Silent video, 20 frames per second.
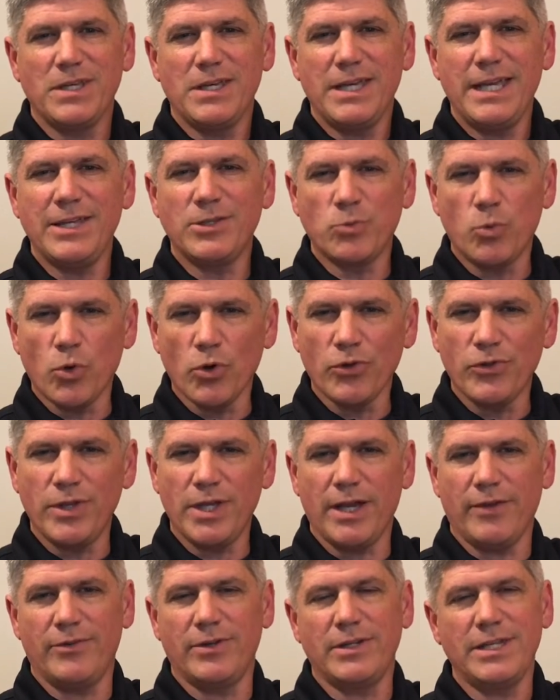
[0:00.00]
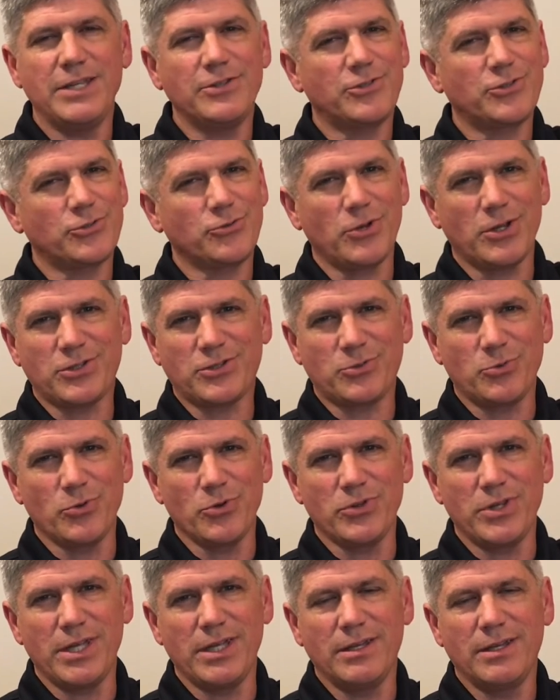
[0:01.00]
He's worthy of it. He's
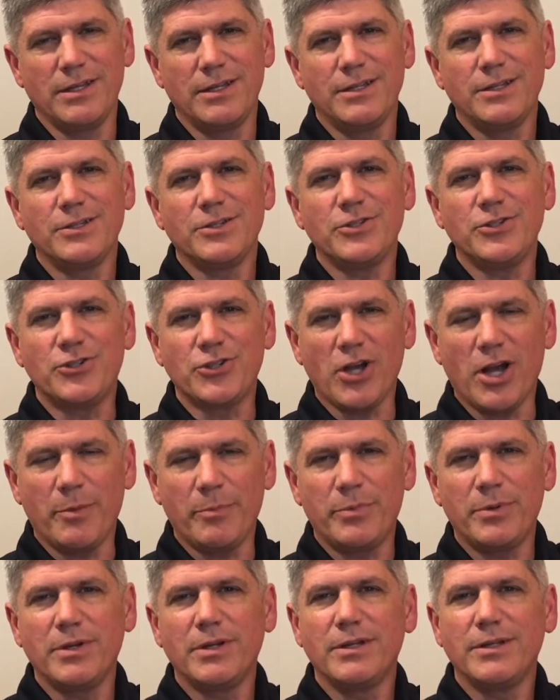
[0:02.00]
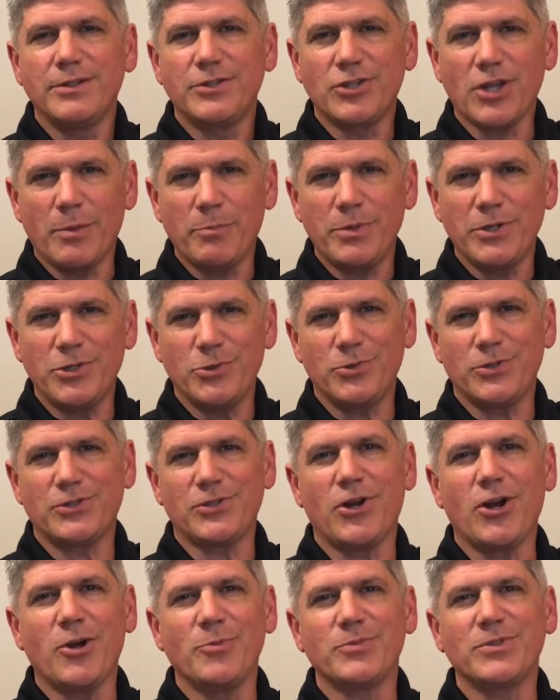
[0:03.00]
trustworthy. Jump into
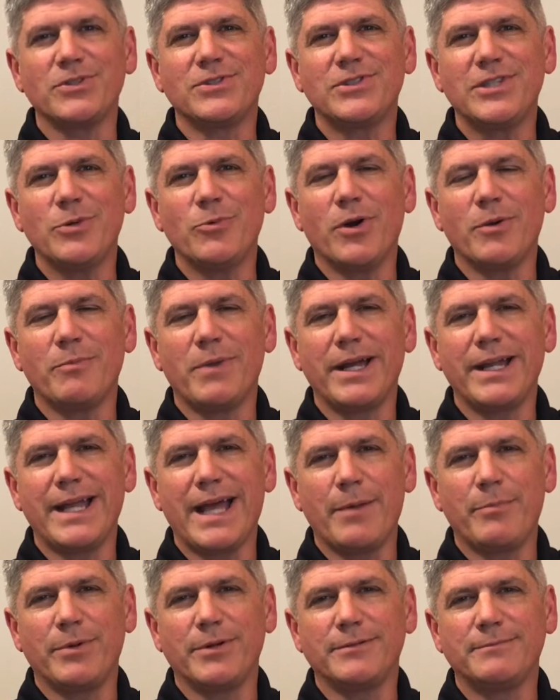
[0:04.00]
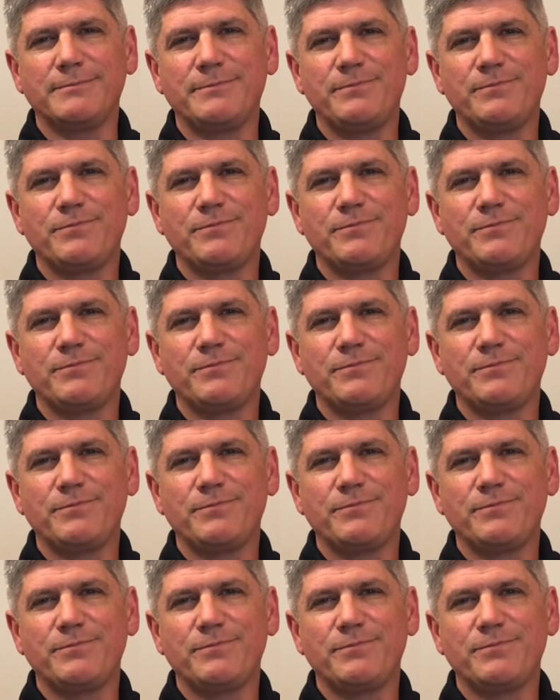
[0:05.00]
his arms and see what might happen.